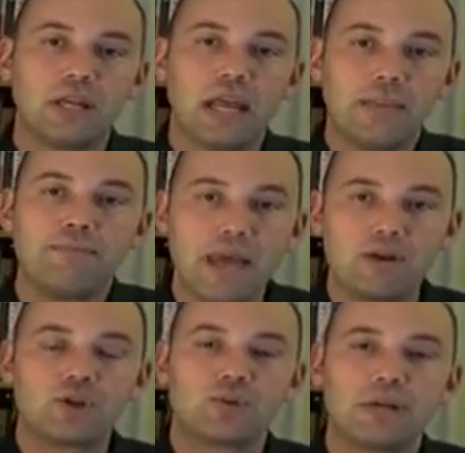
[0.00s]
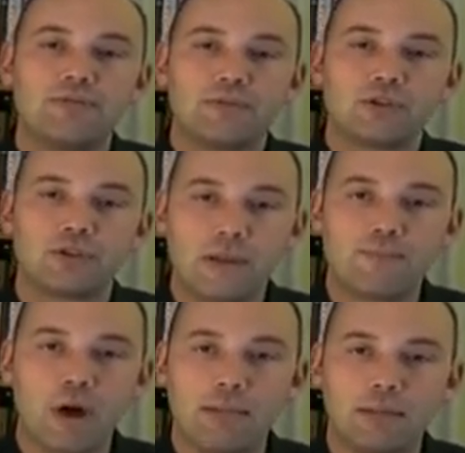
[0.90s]
in a better tree for the
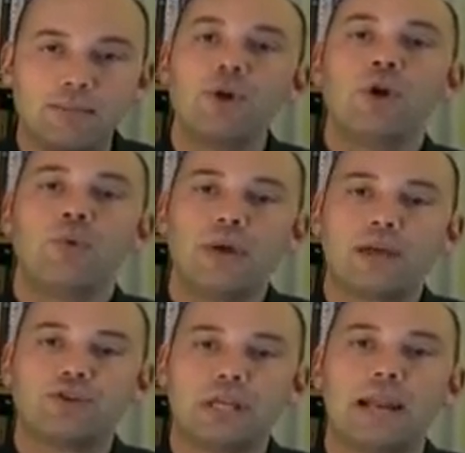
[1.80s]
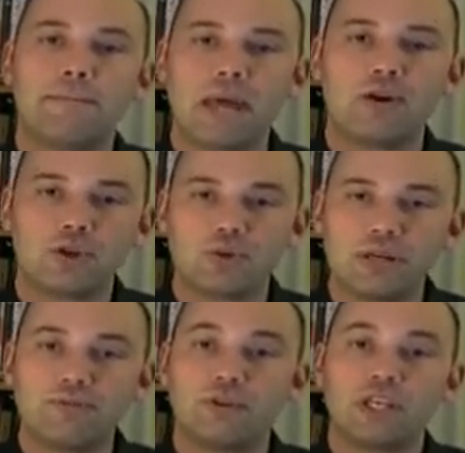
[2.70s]
subproblem, we actually get a better
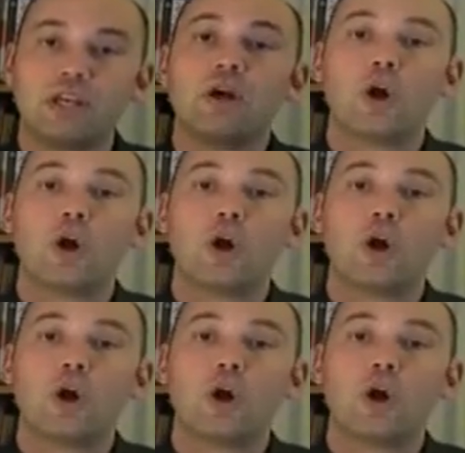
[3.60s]
tree for the